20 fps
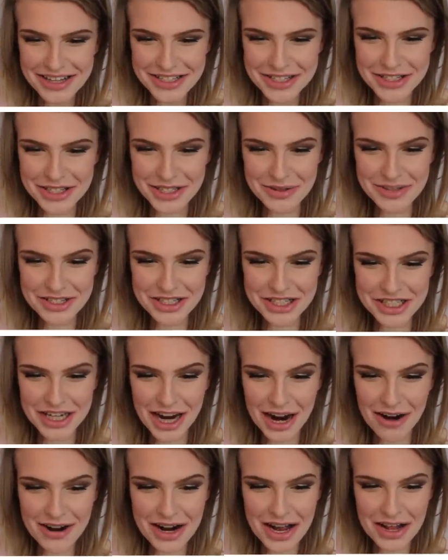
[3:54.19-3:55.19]
Soon
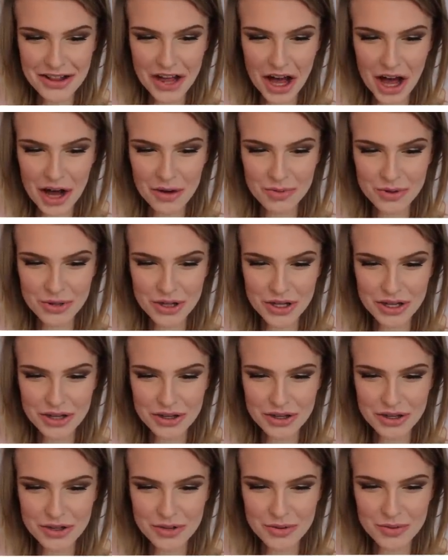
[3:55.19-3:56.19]
Sharia law
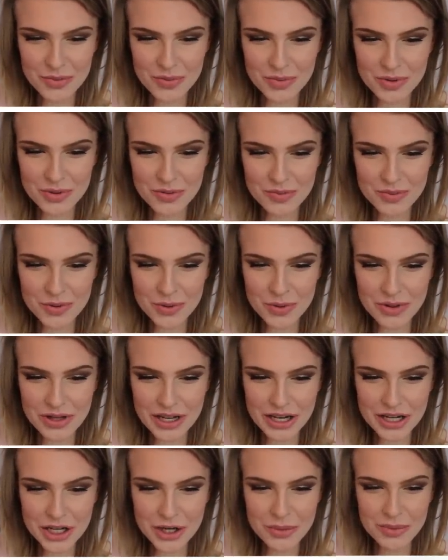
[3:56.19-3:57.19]
will, will rule
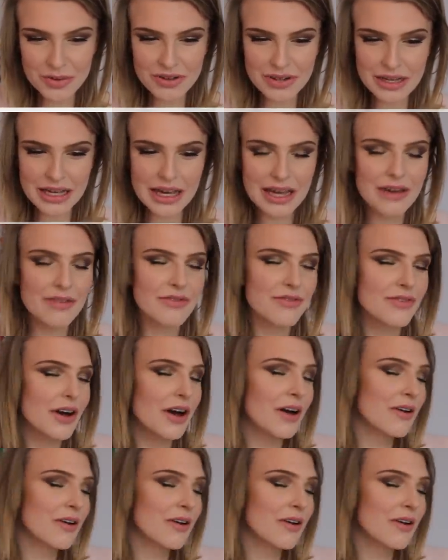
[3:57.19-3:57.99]
and you will leave.